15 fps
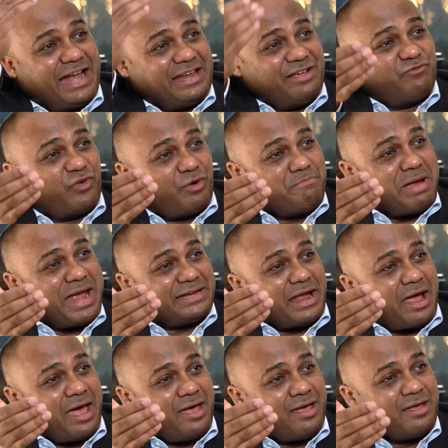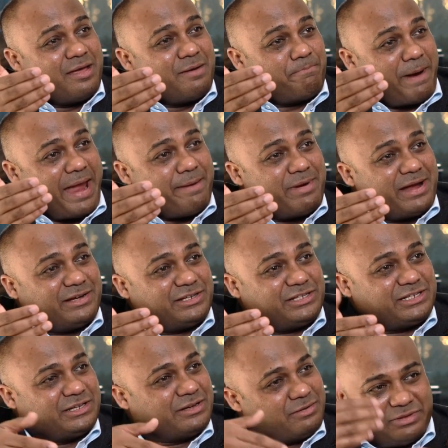getting from Meta
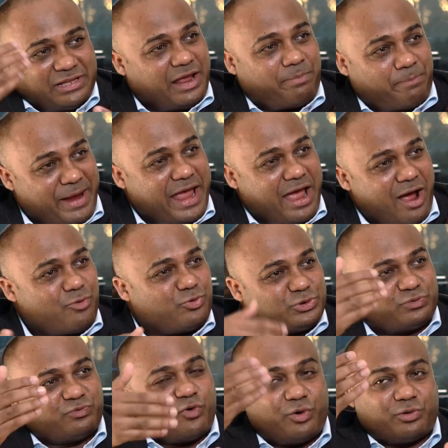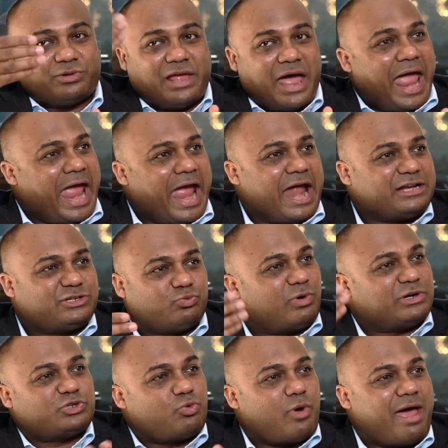payments, their payouts for the ads
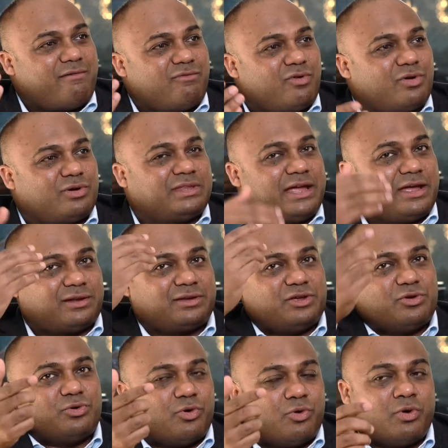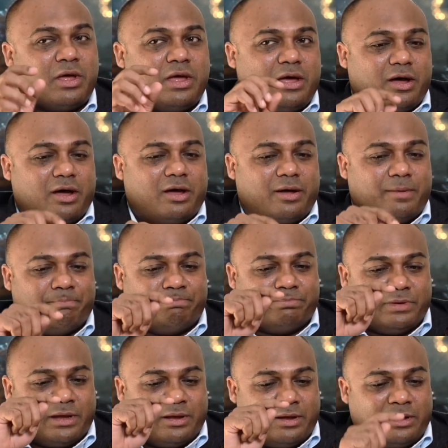whatsoever, their
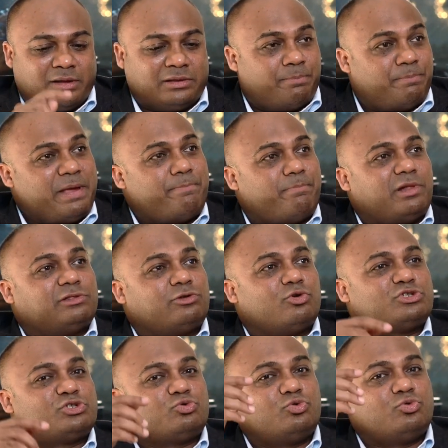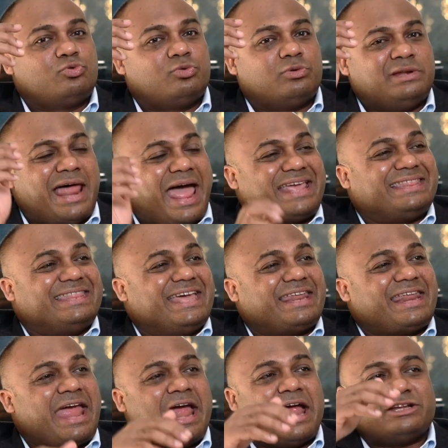the people, those who like their
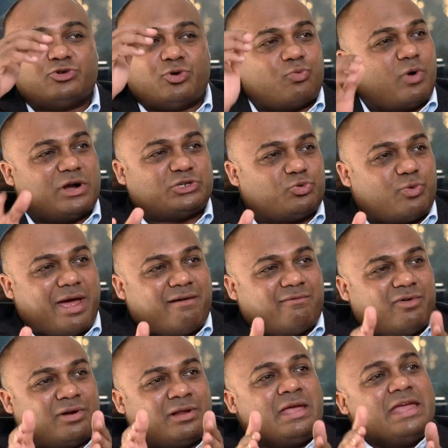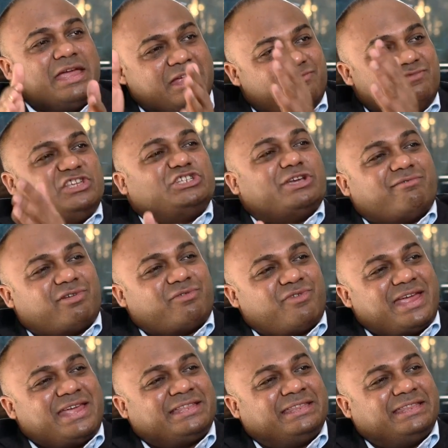ads or whatsoever, in whichever
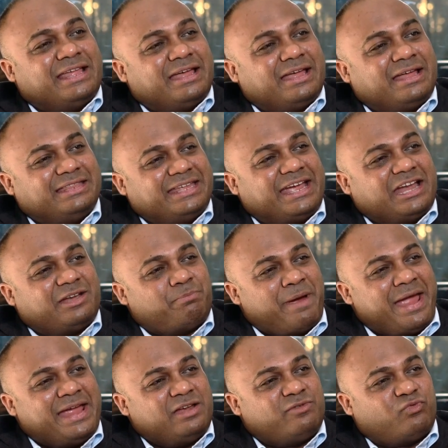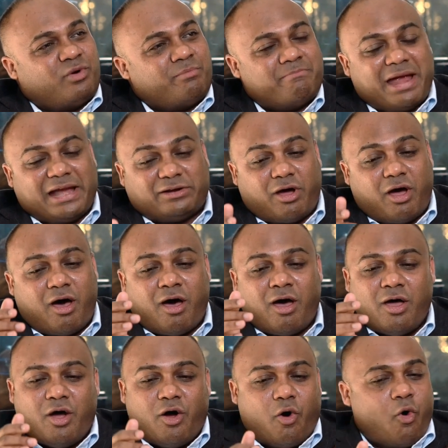way they get paid from Meta
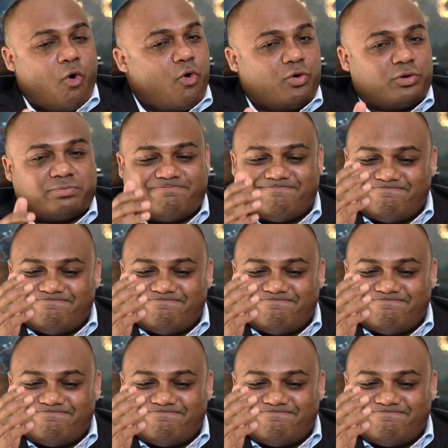or